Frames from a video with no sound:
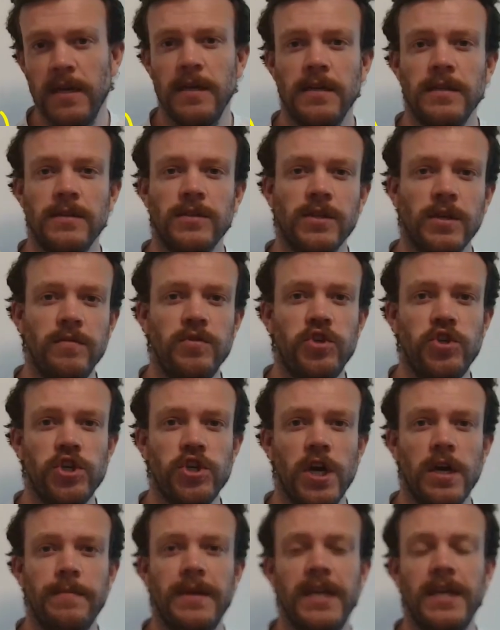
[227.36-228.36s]
So
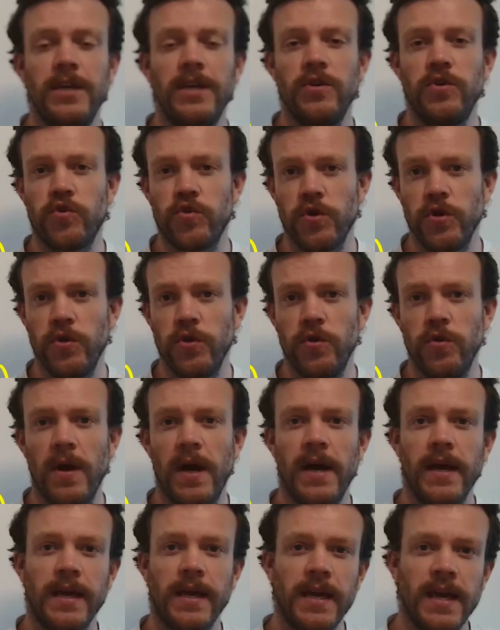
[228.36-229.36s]
Germany drew
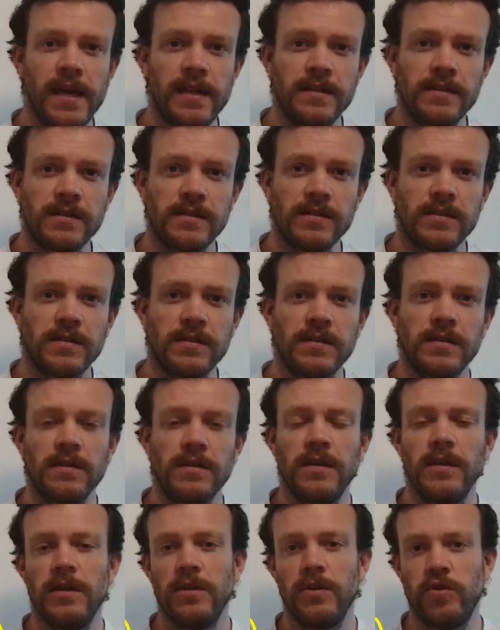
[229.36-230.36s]
against,
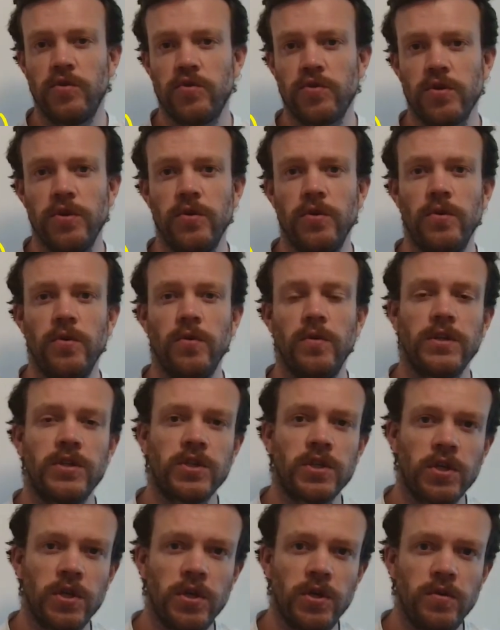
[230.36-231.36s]
drew
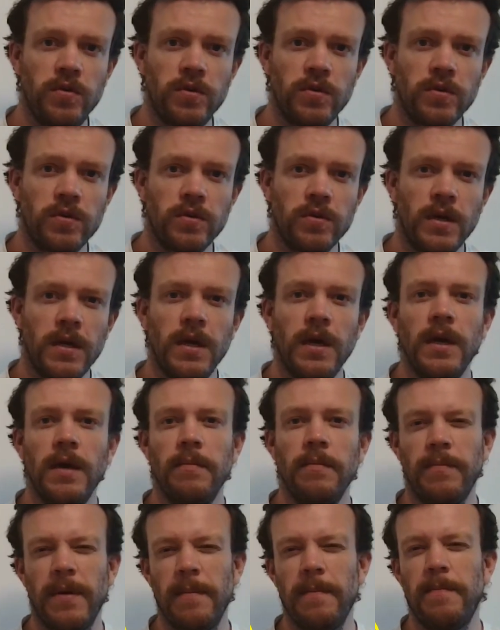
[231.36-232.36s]
to,
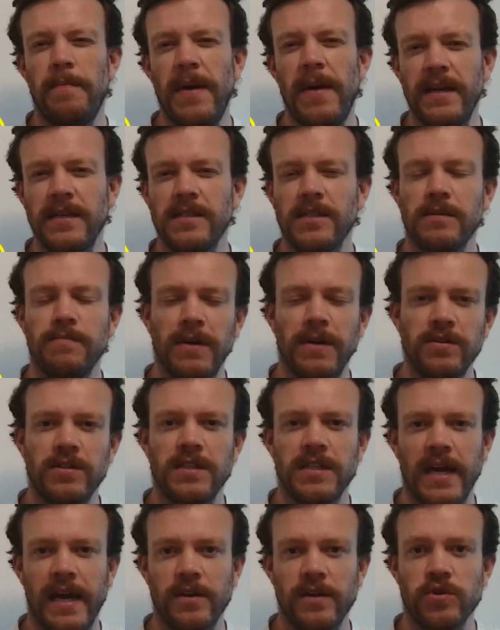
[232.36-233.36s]
but best, most
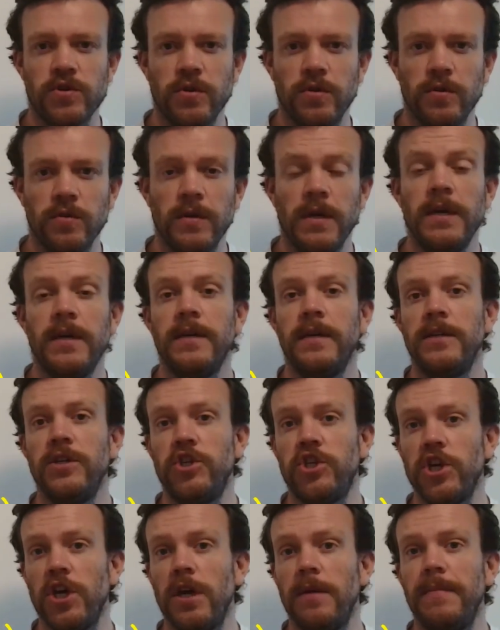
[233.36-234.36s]
natural,
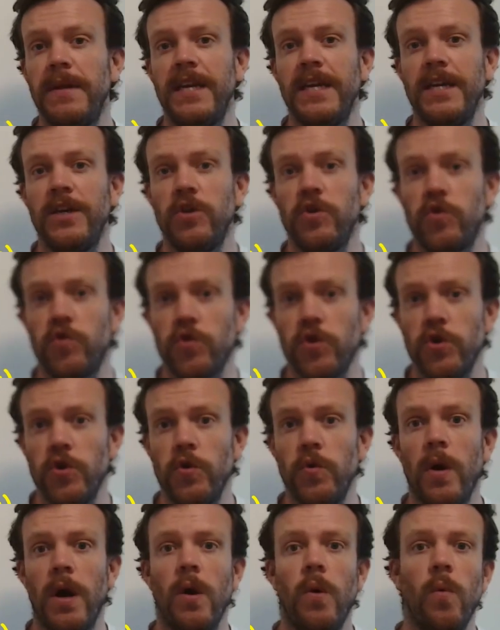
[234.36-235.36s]
Germany
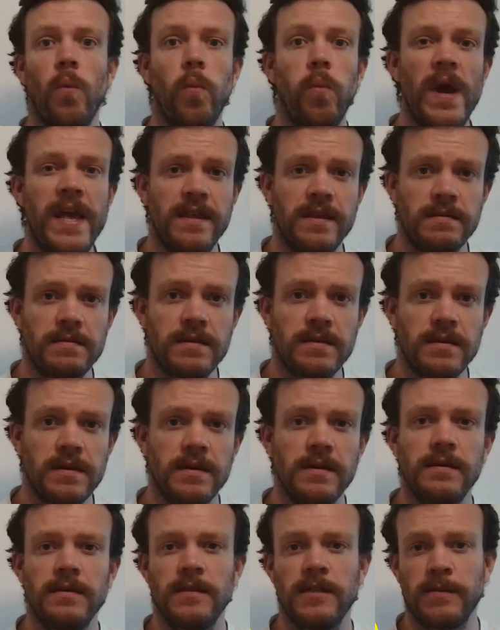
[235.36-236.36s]
drew with
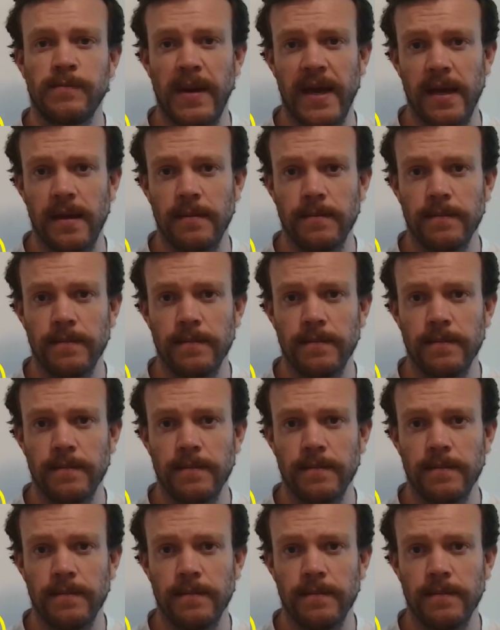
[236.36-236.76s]
Spain.